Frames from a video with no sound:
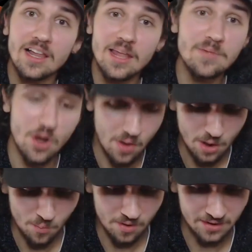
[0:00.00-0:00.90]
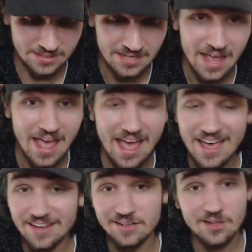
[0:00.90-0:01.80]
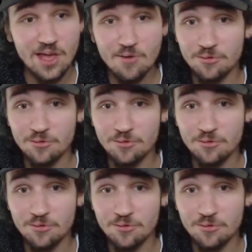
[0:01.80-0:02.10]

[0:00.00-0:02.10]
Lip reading: Let me know how it works. And yeah,